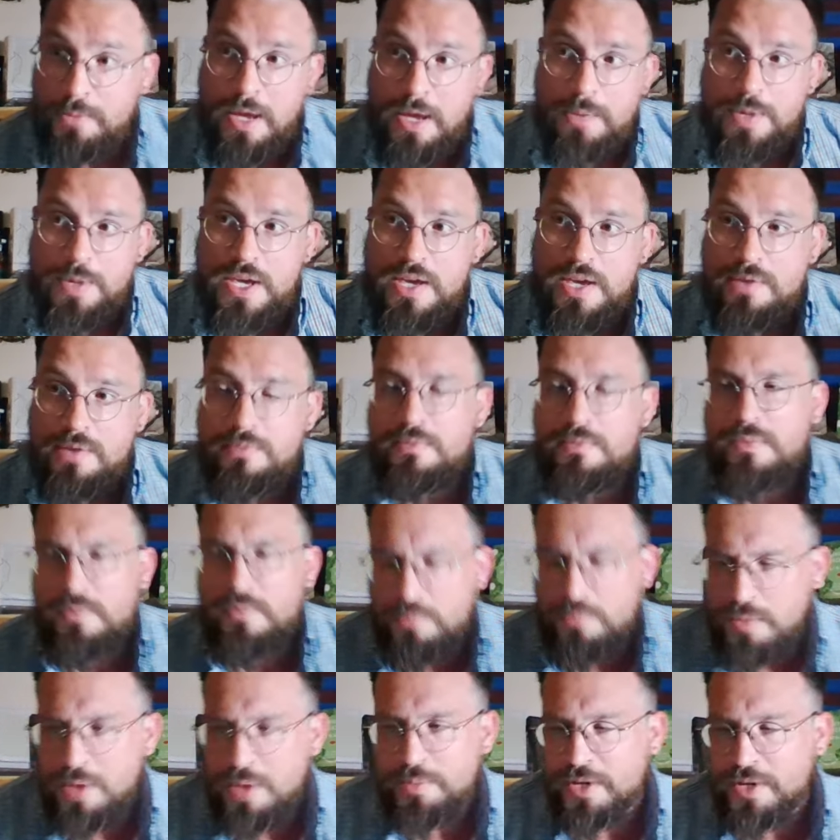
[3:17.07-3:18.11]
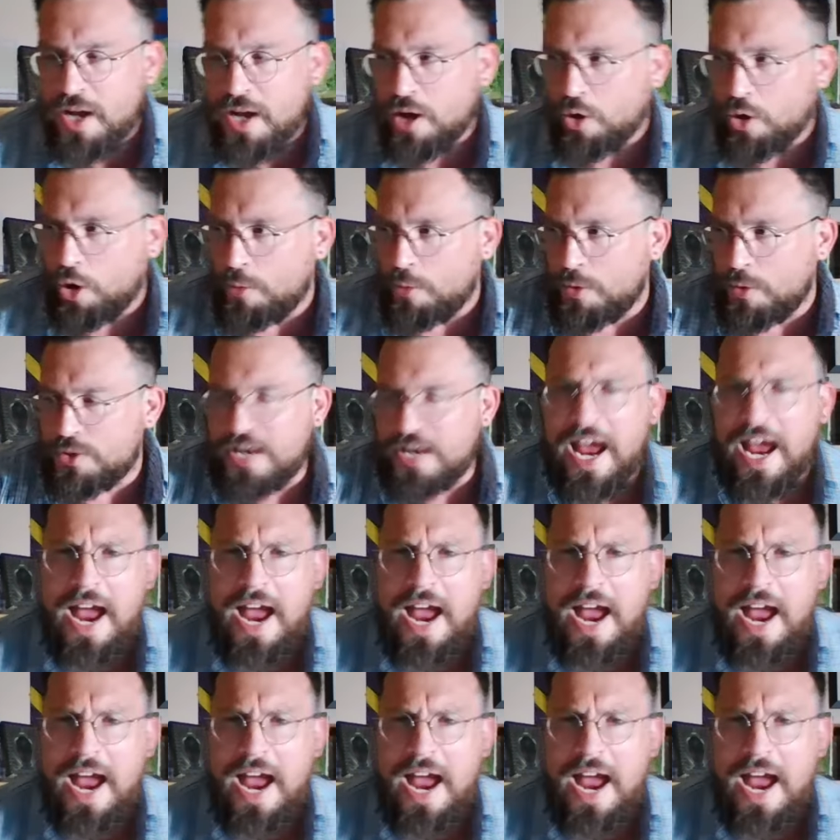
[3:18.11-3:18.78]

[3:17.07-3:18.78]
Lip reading: maybe not almost,